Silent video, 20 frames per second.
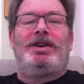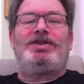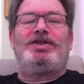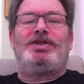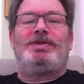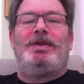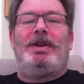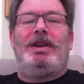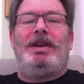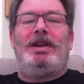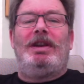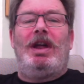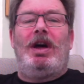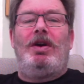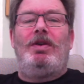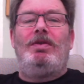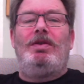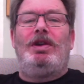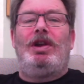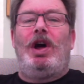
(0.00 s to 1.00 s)
to a
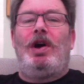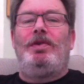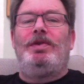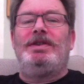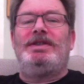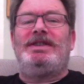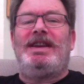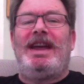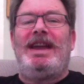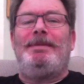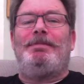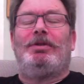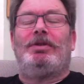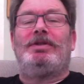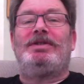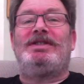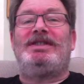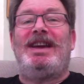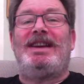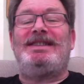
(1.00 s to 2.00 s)
long table
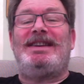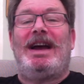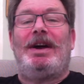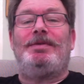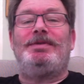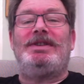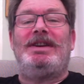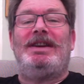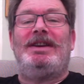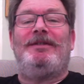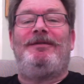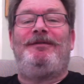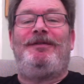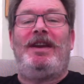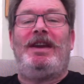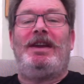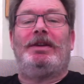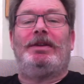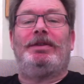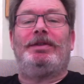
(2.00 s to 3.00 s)
set out in a
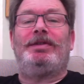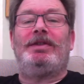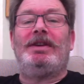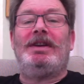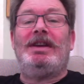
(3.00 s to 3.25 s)
field.